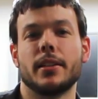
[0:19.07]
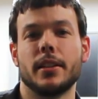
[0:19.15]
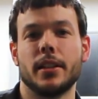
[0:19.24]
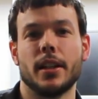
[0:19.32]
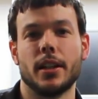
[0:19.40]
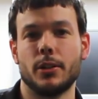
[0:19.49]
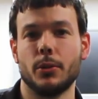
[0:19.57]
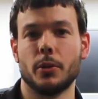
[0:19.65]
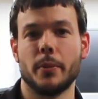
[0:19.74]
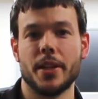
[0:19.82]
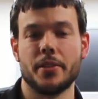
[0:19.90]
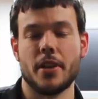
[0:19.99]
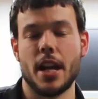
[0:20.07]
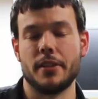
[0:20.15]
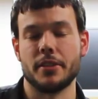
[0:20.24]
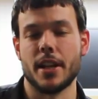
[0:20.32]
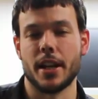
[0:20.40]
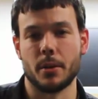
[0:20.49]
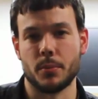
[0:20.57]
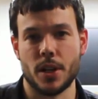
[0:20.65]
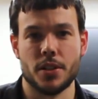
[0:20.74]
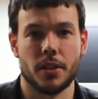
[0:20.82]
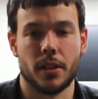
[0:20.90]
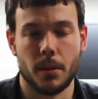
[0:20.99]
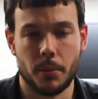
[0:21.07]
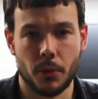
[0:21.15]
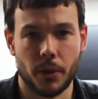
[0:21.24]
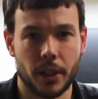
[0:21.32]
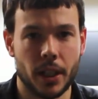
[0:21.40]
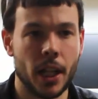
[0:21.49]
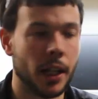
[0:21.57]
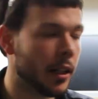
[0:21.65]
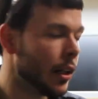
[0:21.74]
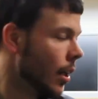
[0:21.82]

the Cooler Master HAF Stacker project I've been working on.